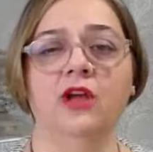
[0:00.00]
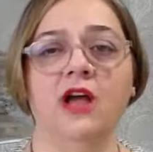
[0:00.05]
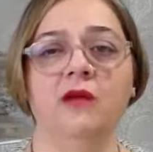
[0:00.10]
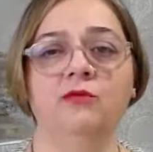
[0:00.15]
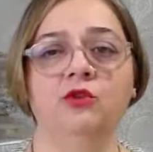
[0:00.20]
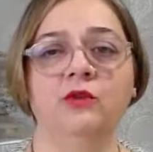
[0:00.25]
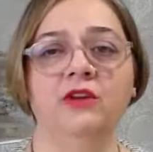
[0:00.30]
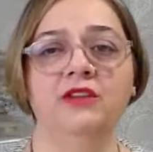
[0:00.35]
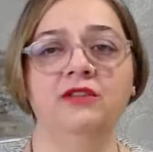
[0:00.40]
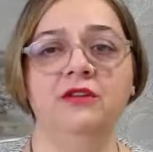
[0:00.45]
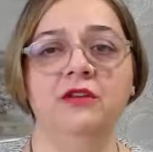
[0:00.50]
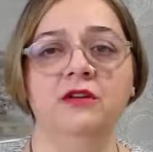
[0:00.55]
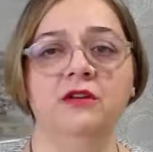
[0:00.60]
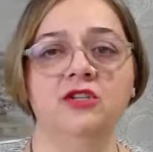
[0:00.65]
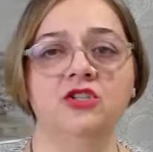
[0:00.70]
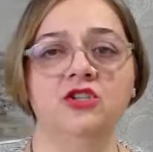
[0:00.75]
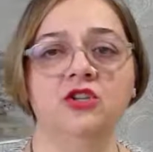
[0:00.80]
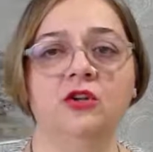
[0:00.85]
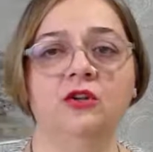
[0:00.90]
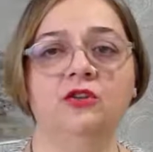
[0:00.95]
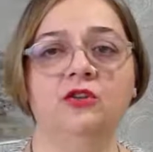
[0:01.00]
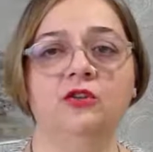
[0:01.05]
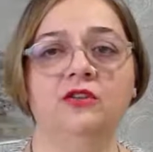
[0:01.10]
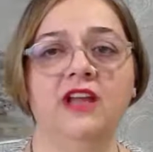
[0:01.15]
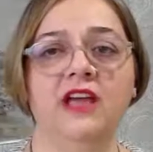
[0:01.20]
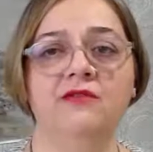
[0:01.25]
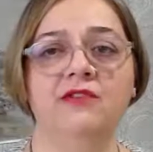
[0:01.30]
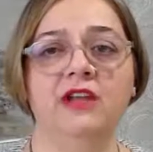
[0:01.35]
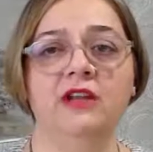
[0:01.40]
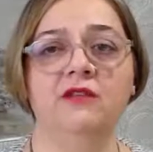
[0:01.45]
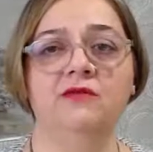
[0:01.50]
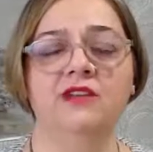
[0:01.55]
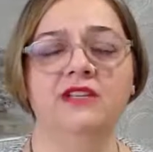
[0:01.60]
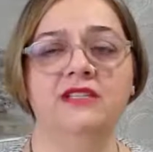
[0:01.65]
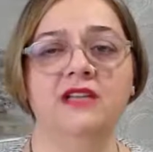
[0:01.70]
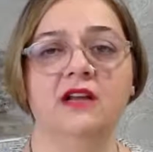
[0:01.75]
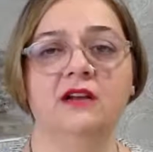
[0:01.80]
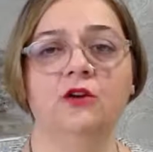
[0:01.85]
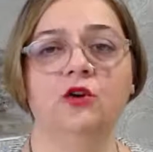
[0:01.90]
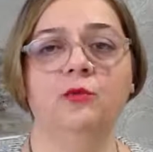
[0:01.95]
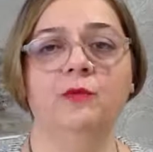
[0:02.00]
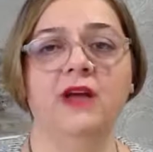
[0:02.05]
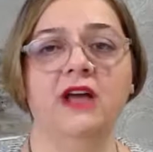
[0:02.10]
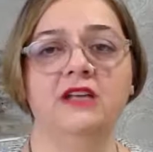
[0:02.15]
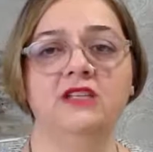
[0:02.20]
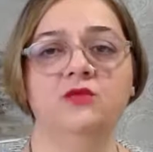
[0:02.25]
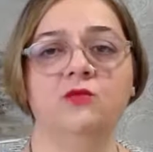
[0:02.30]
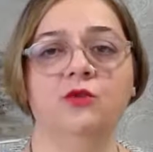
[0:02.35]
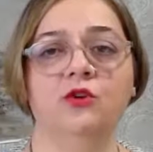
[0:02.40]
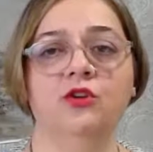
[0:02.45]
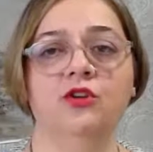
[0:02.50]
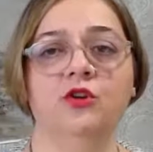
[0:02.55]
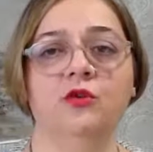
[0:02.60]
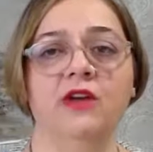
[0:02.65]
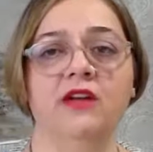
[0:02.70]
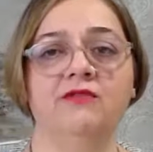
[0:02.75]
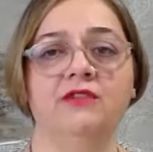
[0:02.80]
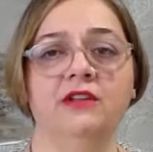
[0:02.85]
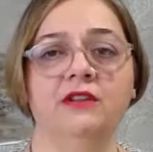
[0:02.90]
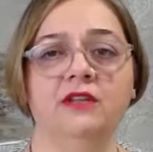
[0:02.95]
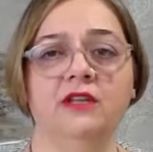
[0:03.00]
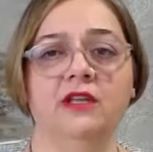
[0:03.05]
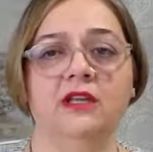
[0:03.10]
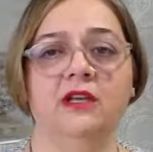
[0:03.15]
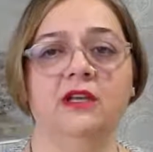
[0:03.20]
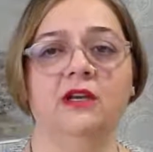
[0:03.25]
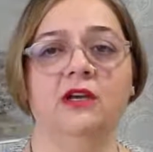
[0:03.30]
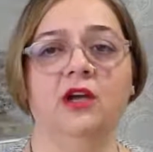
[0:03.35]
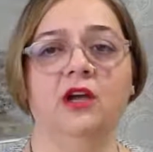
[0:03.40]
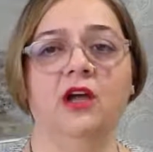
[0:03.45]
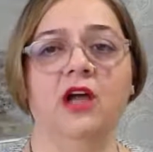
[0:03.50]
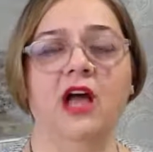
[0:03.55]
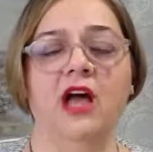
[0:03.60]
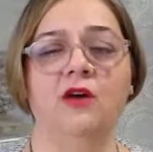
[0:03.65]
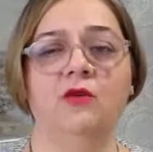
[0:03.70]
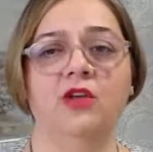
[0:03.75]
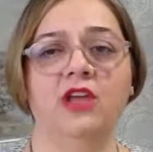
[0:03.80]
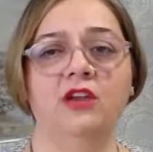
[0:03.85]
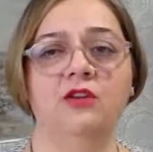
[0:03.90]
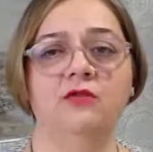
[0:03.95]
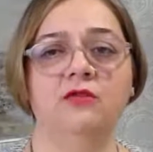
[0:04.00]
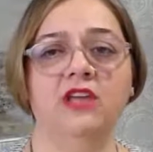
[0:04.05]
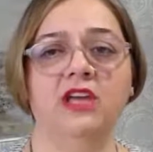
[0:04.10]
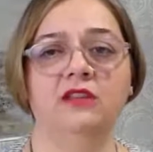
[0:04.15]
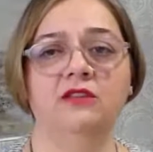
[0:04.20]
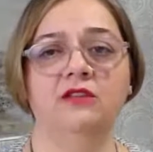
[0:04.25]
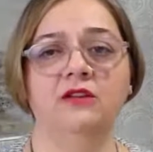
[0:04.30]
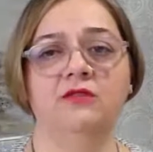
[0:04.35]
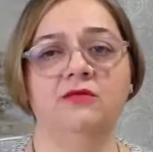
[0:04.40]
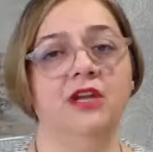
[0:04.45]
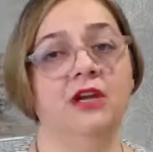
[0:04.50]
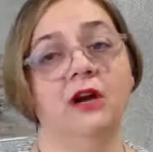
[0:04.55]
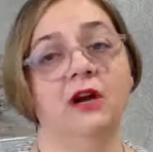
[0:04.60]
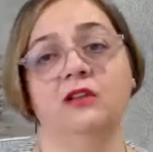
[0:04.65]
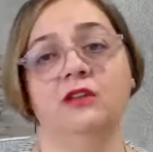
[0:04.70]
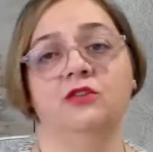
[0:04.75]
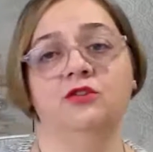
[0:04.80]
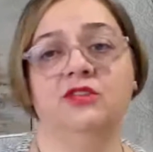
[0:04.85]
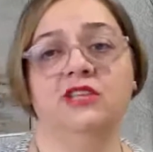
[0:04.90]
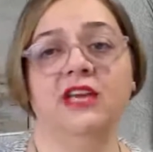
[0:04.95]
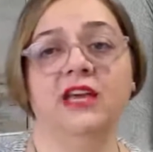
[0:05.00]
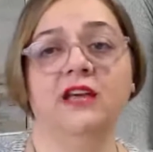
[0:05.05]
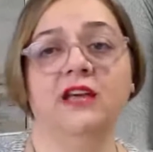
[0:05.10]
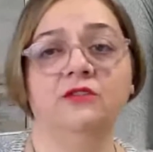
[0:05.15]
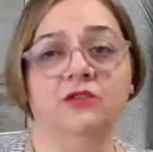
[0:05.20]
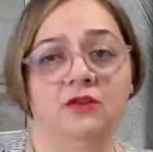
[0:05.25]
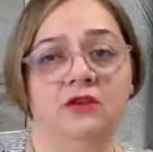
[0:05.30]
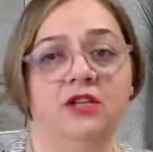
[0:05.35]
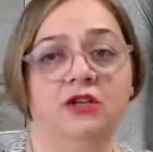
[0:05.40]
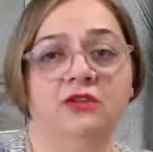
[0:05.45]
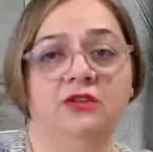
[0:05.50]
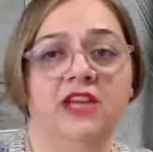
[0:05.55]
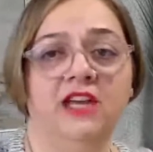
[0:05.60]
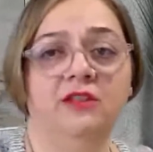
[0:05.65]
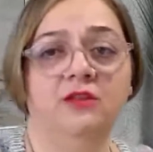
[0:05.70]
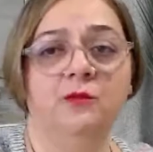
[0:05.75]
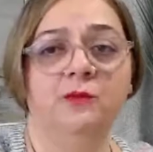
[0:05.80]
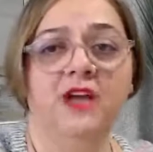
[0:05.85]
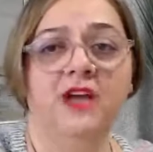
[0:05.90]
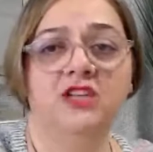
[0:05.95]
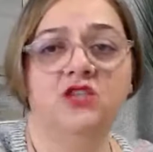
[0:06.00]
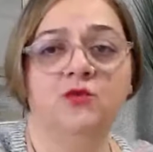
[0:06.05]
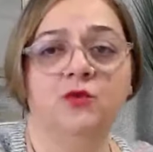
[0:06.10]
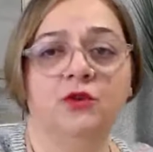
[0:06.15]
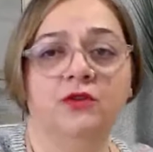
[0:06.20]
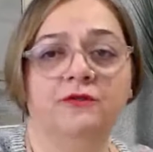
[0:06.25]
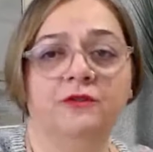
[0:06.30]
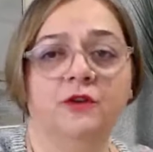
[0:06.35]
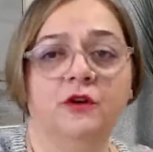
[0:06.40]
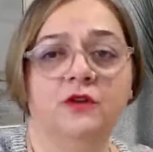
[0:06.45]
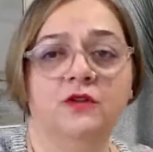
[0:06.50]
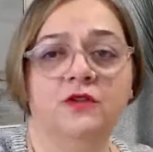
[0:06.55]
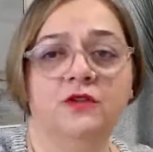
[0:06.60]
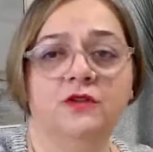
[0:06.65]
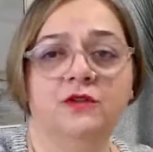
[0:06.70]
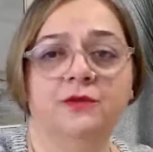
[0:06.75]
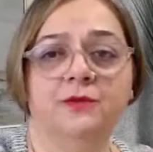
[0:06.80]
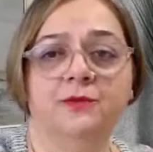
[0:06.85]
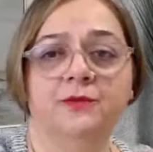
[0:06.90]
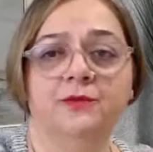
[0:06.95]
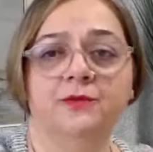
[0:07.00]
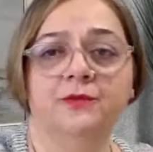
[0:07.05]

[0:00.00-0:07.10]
I'm 20 years old, don't have any visa, no passport, no everything, how can you get the green card? You can't. You need to get the passport first.